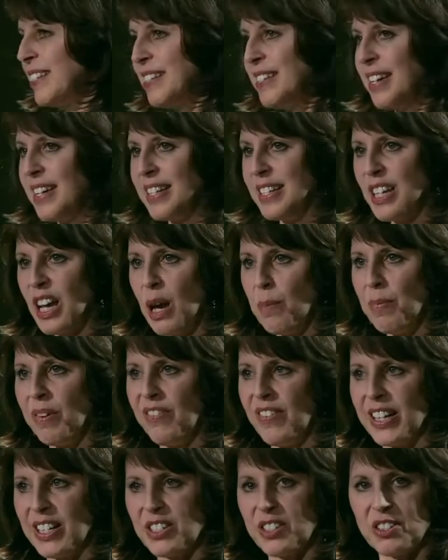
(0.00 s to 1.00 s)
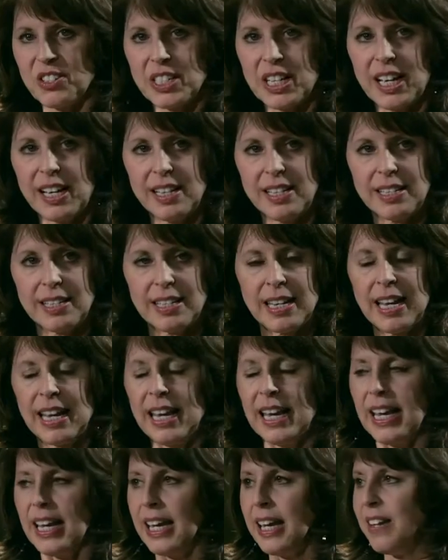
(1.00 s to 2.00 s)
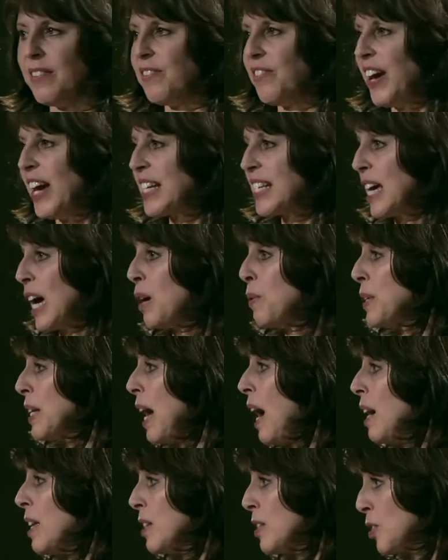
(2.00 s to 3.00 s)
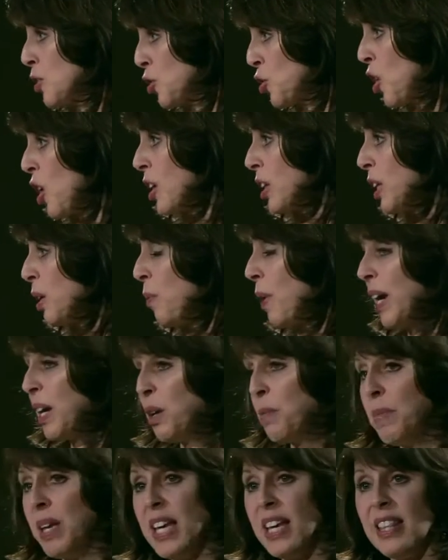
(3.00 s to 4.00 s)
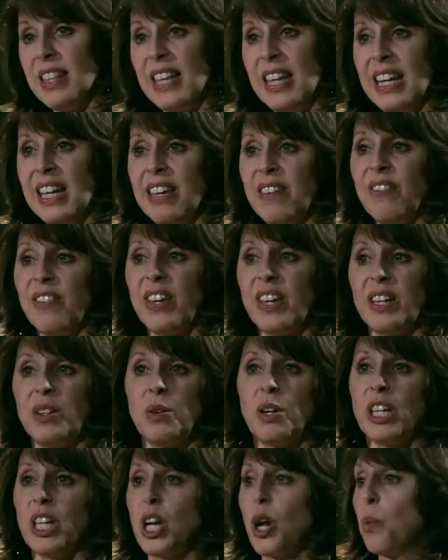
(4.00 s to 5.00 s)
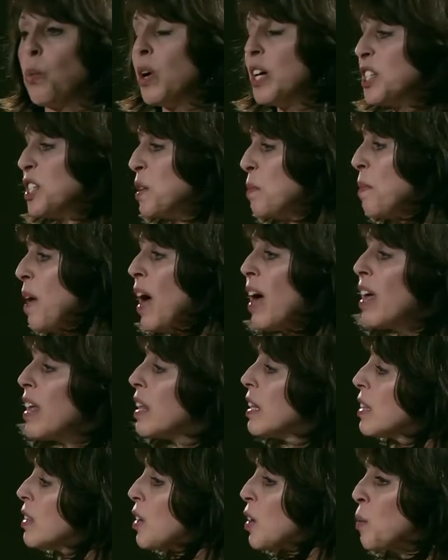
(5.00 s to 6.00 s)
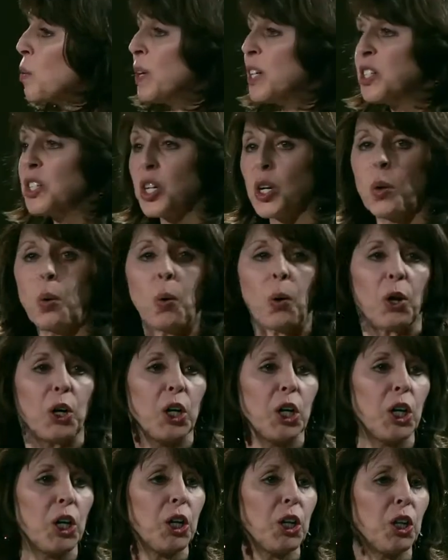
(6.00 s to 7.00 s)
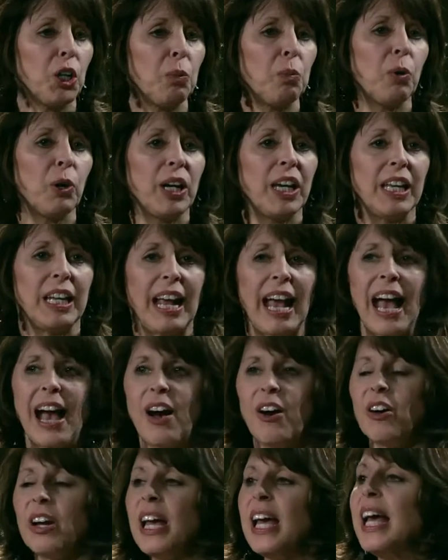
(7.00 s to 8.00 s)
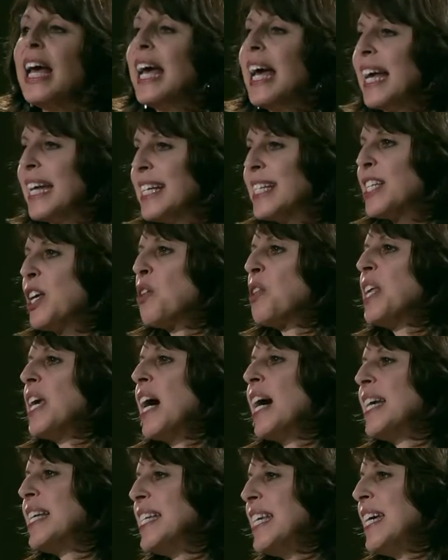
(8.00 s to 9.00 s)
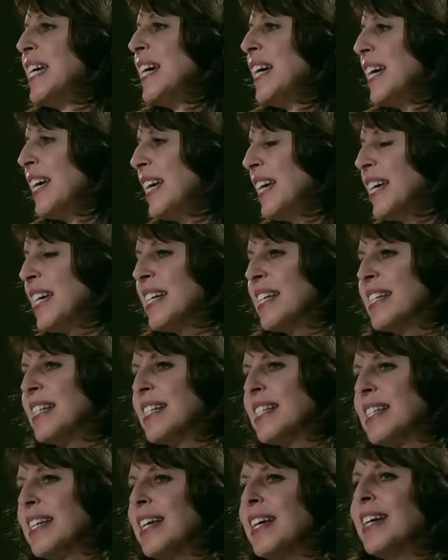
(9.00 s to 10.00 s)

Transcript: and done type of exercise. In fact, I would strongly recommend that even once a month or once a quarter you bring it out. And so the idea is